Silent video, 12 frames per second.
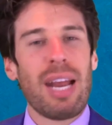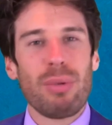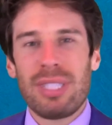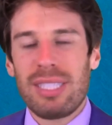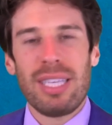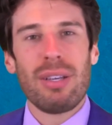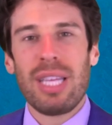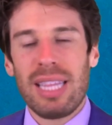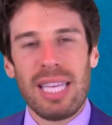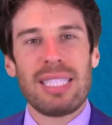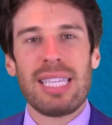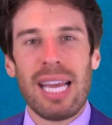and I was still
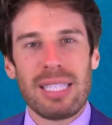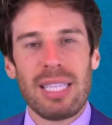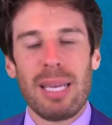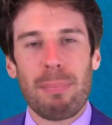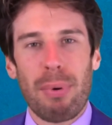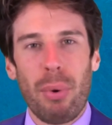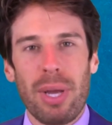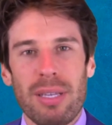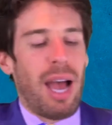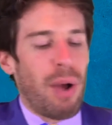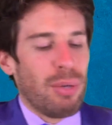in the exact same point.